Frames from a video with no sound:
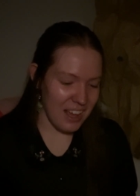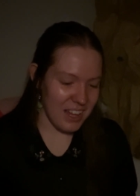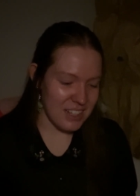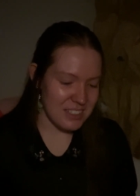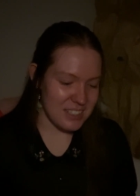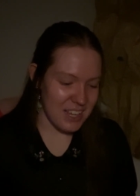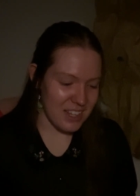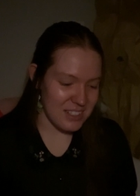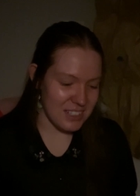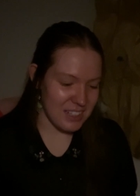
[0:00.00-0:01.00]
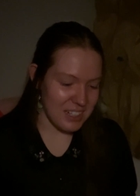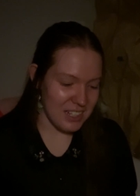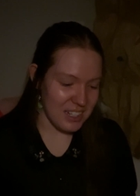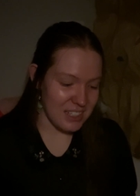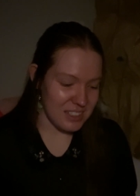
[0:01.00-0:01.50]
it says that
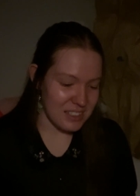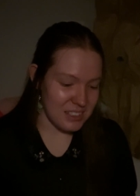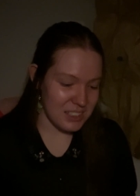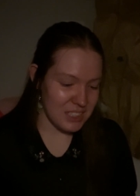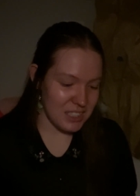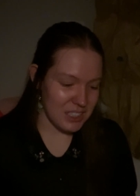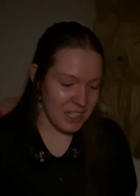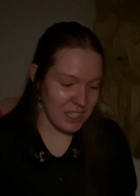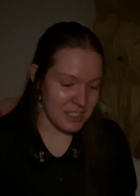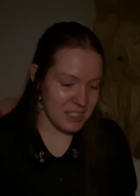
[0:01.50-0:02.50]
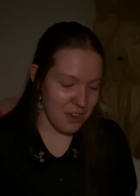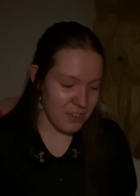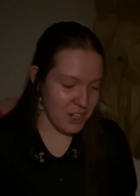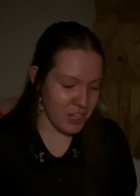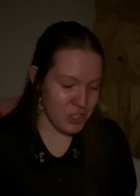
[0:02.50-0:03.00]
it is like
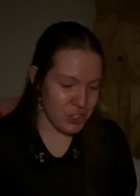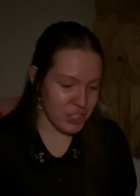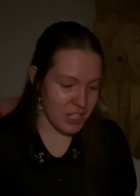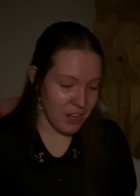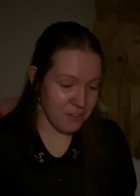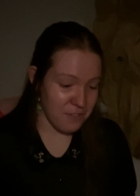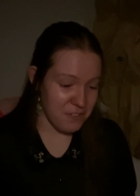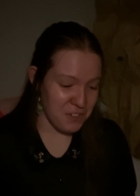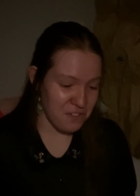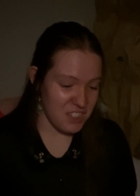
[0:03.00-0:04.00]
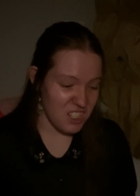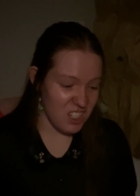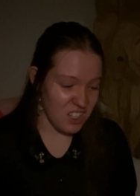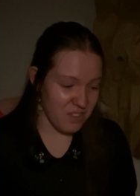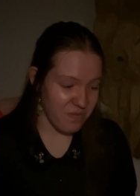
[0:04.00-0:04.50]

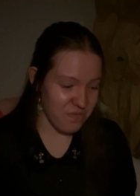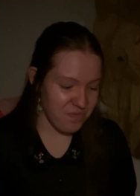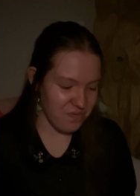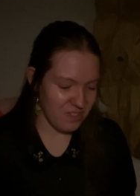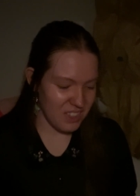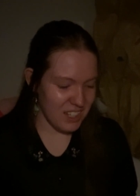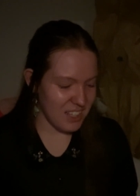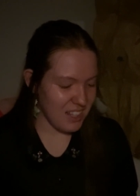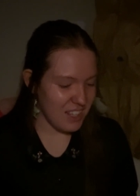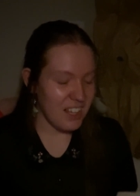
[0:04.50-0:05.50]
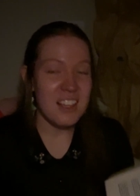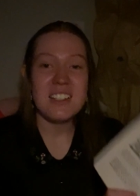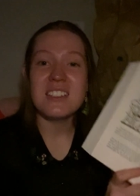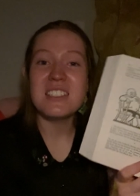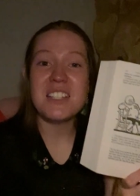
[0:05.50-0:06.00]

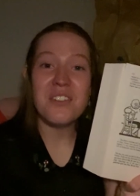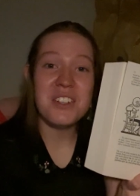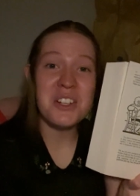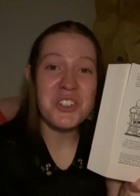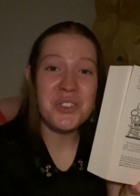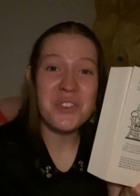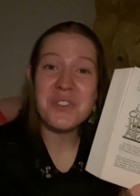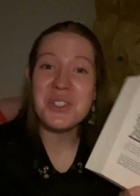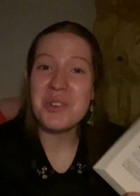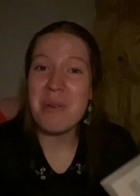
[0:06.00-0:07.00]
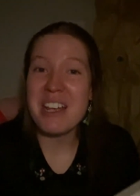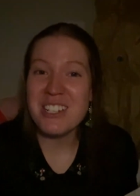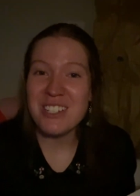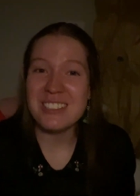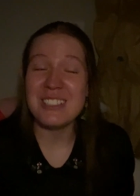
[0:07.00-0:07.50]
752
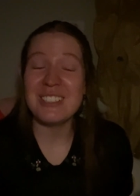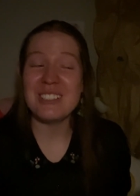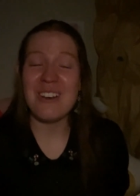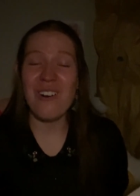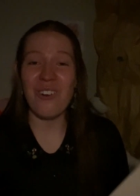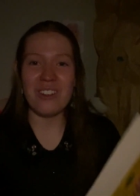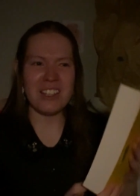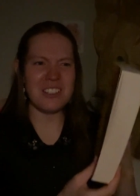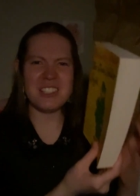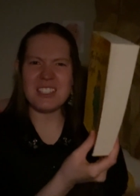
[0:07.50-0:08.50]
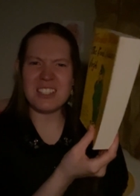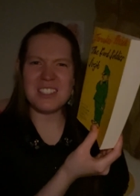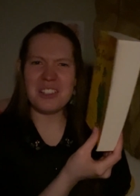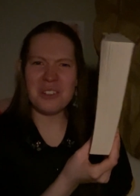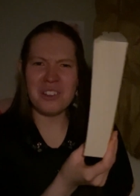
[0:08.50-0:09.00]
pages. So this
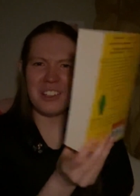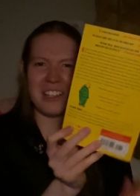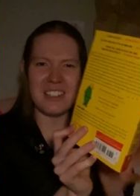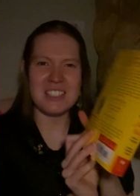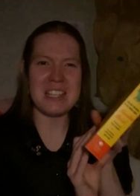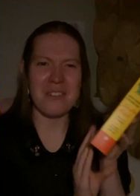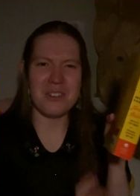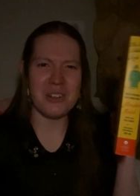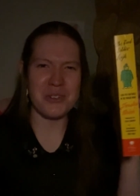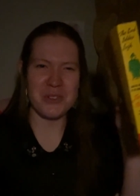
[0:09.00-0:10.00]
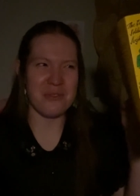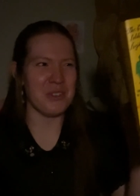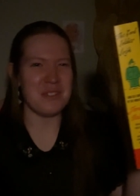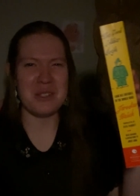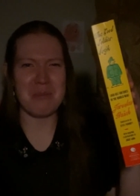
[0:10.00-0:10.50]
doesn't look like a
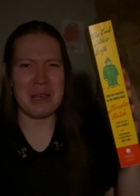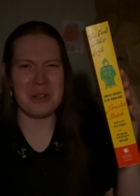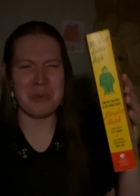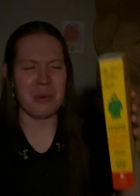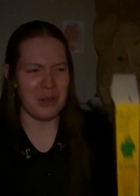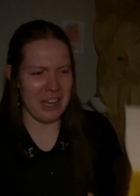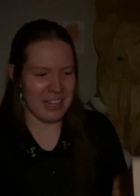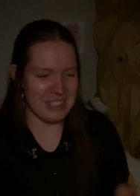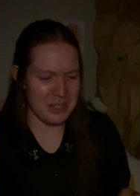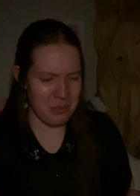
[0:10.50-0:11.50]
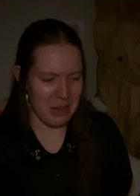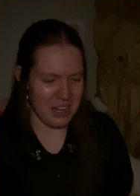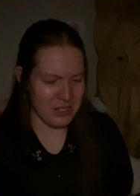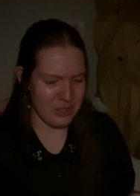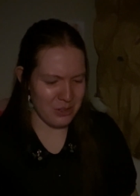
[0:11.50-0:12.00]
750 page book. I guess the
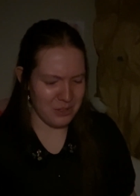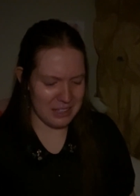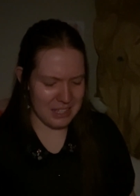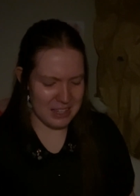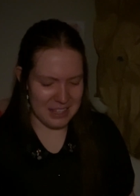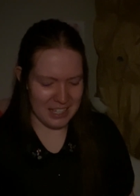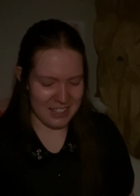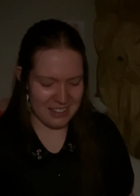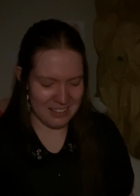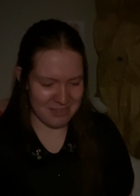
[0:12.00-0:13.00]
pages are really thin.